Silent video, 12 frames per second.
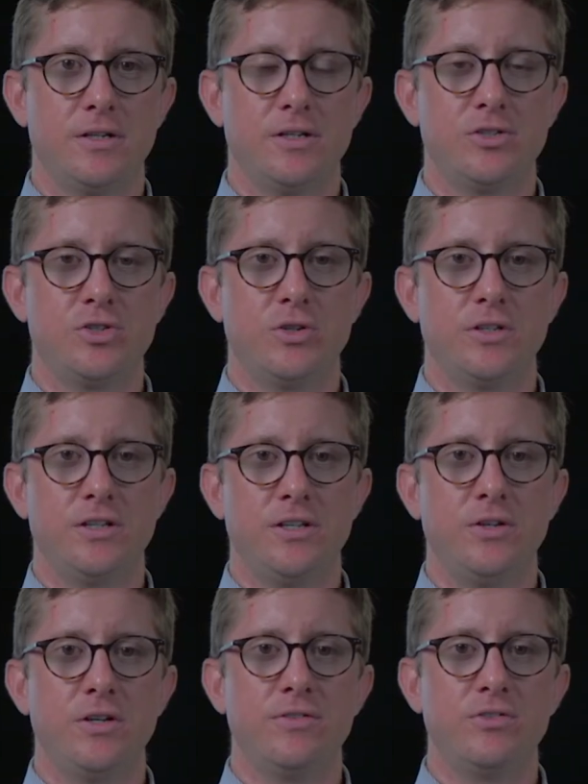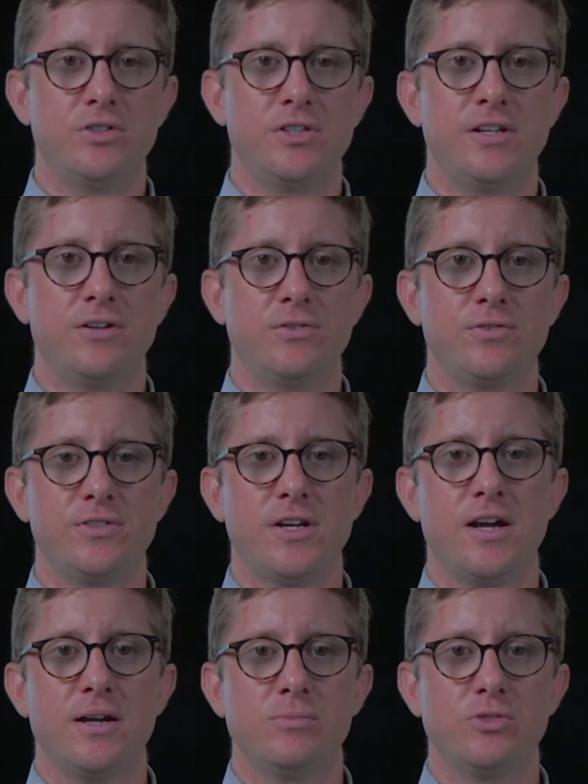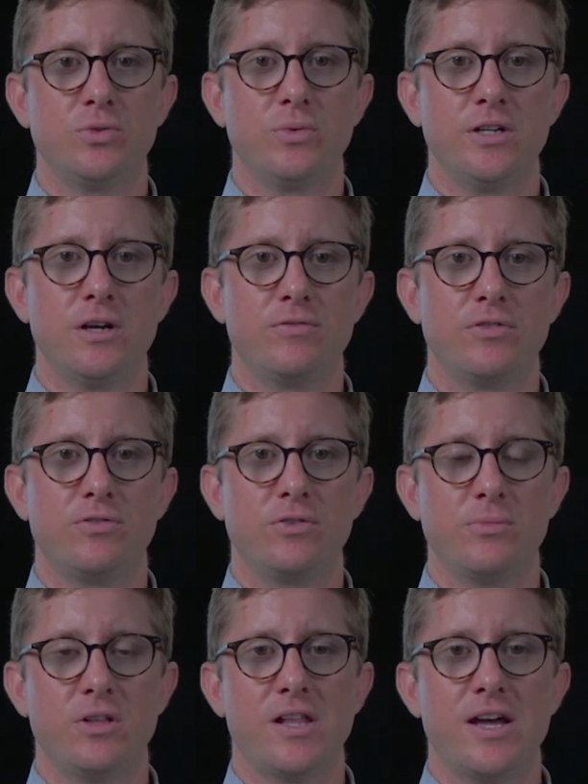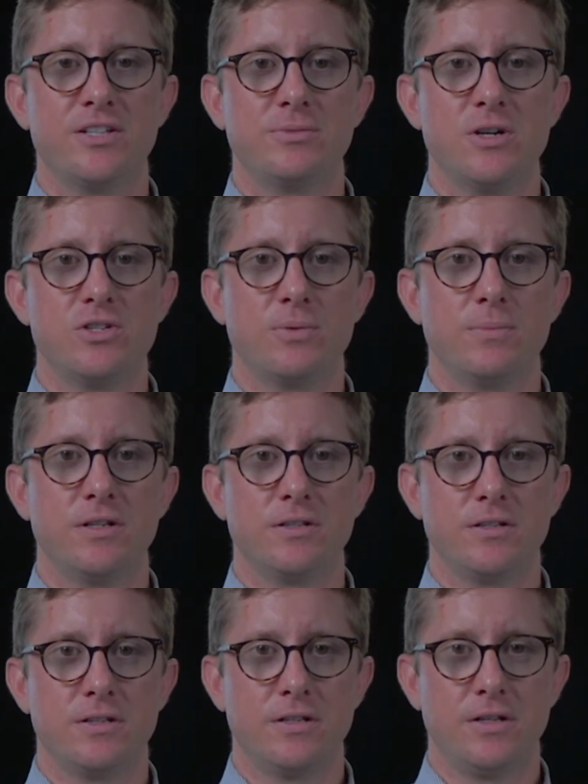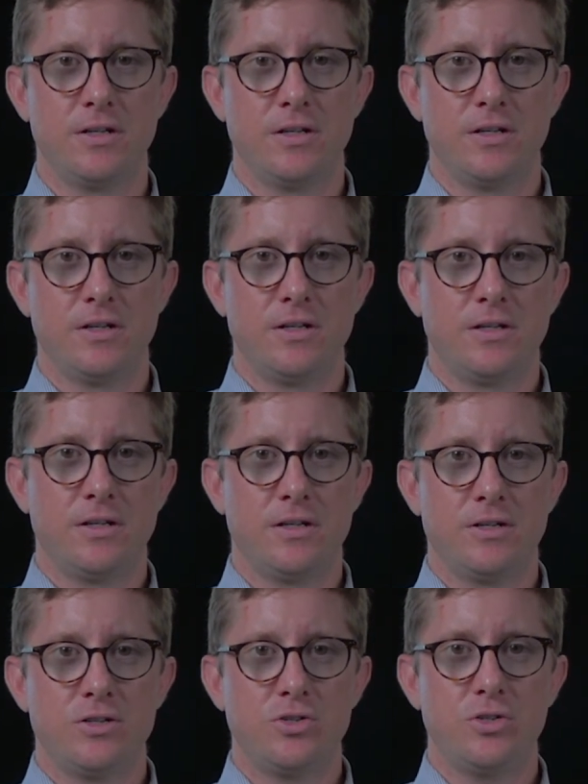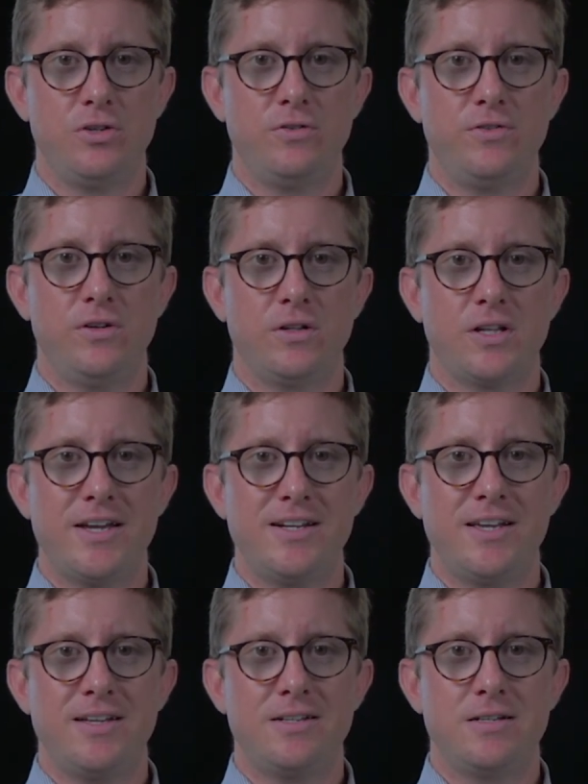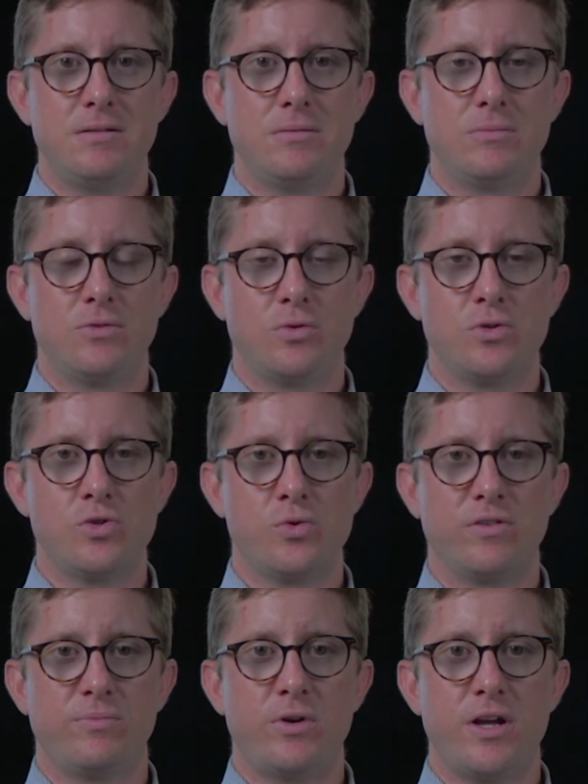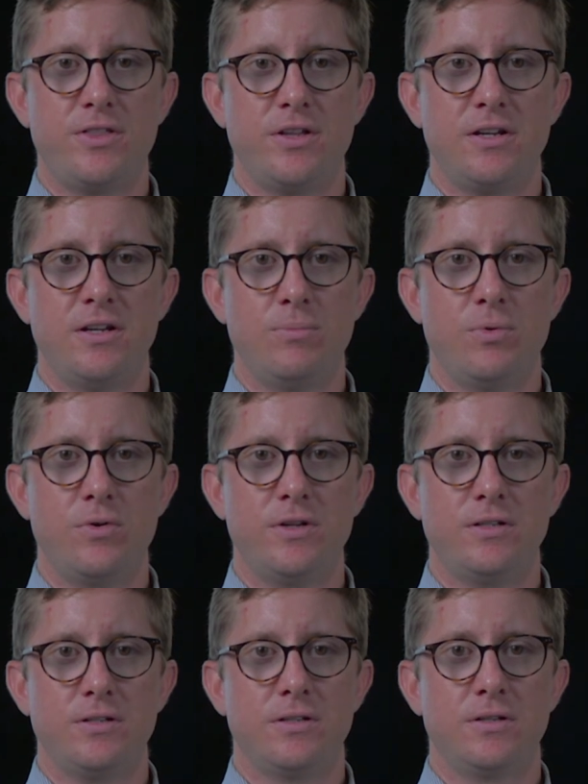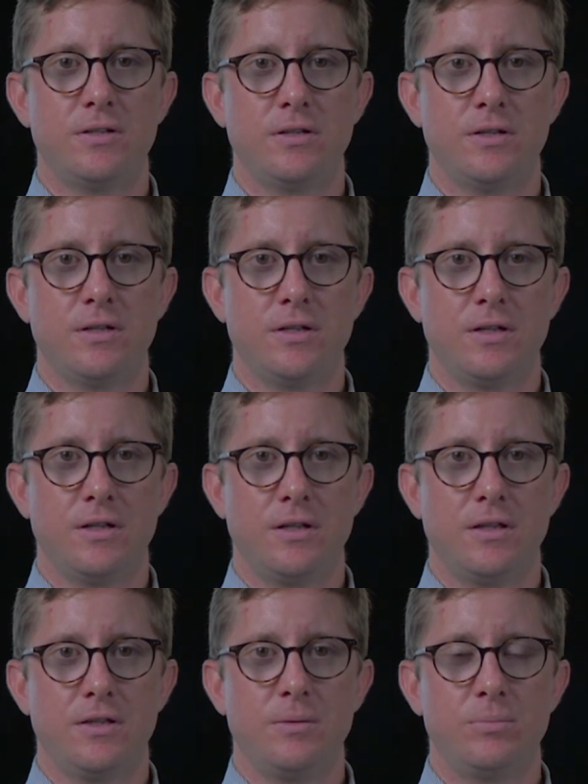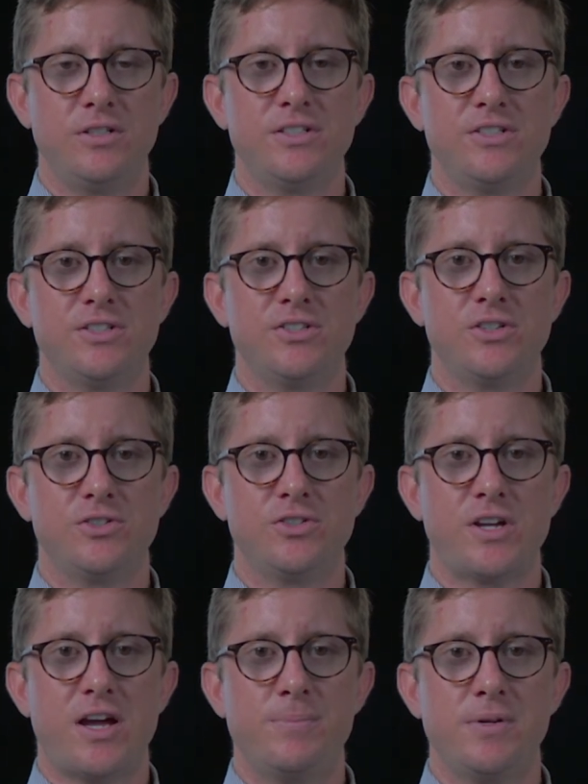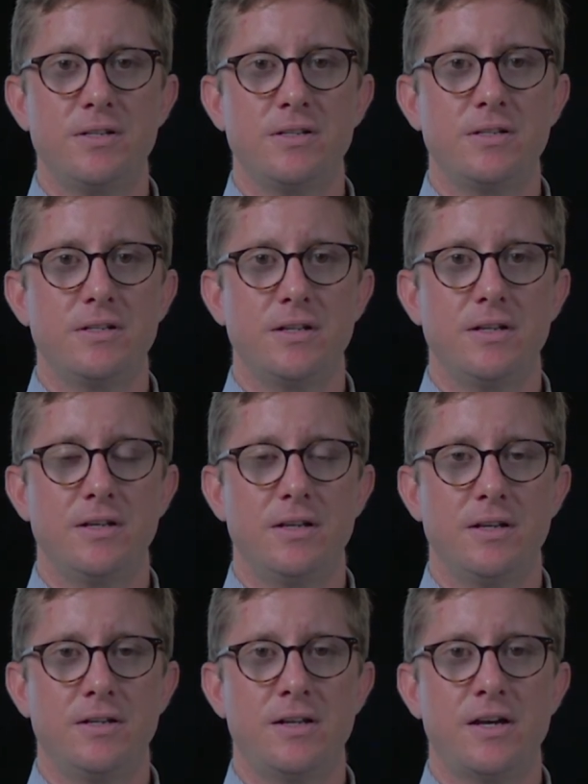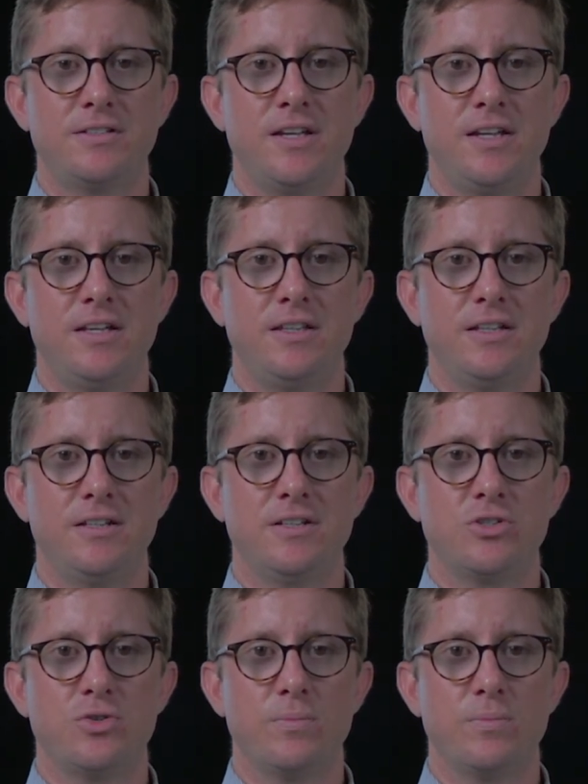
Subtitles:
ensuring that you give yourself time to recover from the last measurement. Should you feel lightheaded or short of breath at any point, then please consider stopping and not taking the additional